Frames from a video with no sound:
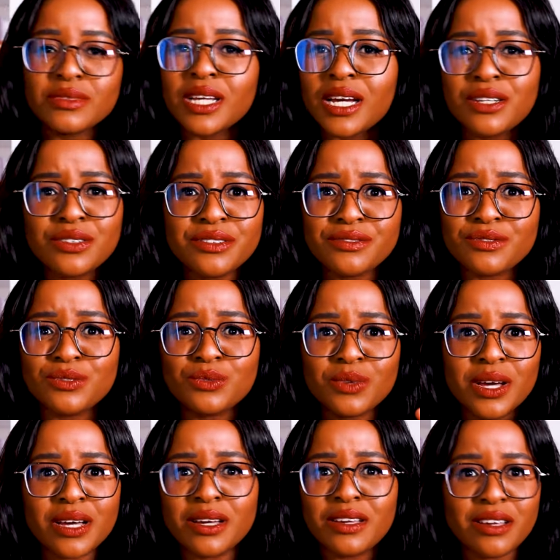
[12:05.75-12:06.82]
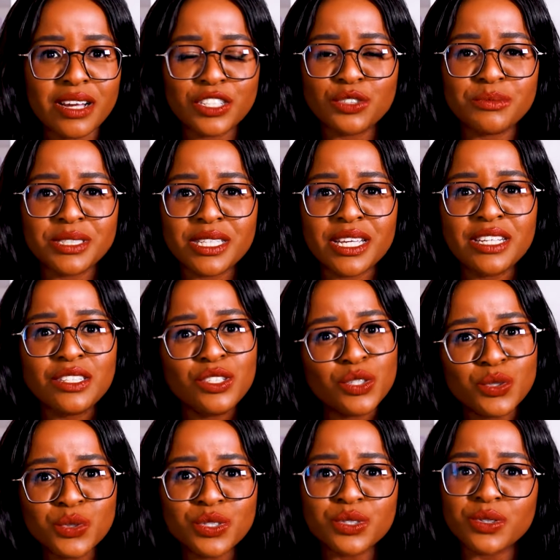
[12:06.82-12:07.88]
I don't know if I should be saying
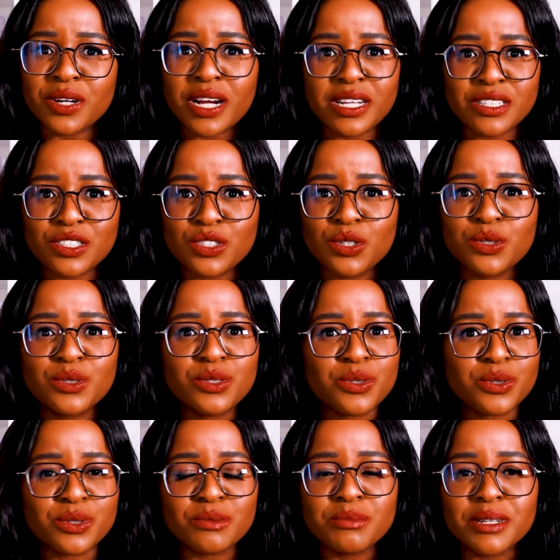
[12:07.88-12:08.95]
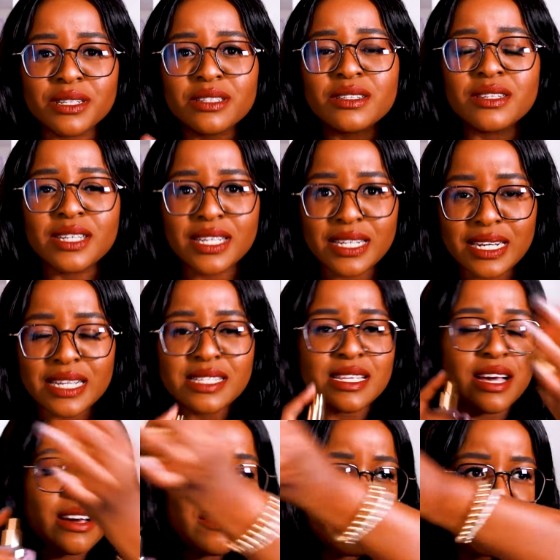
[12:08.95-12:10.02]
note or undertone, or but it does
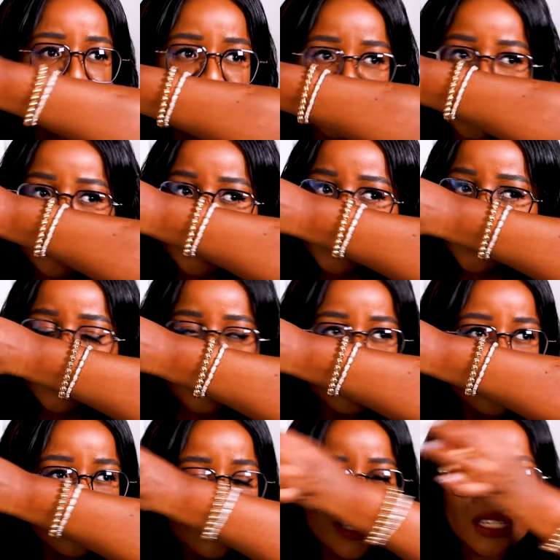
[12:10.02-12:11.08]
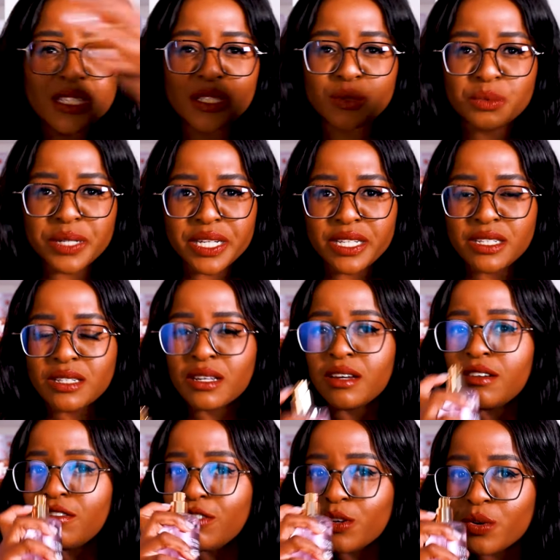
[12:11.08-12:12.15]
have a sweet
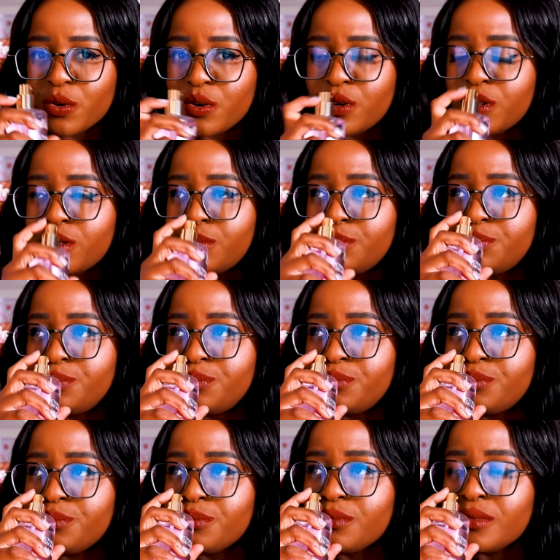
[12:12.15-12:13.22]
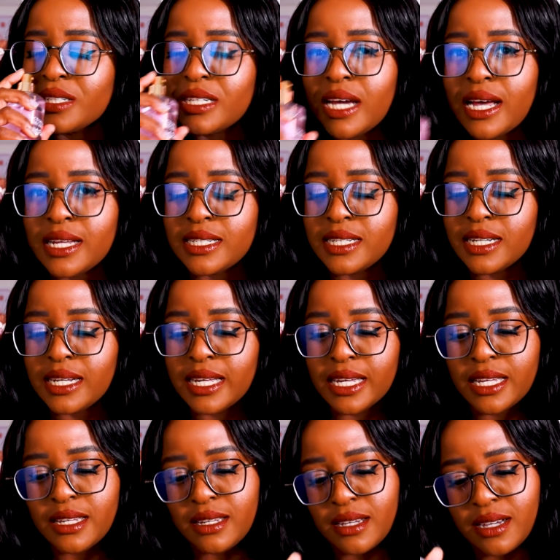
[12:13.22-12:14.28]
floral candy
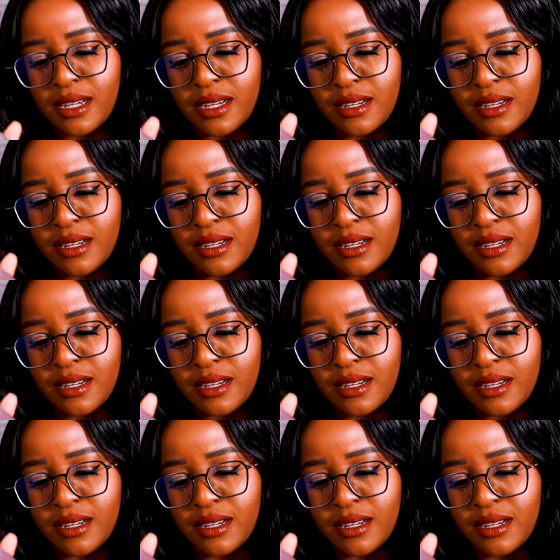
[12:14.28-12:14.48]
like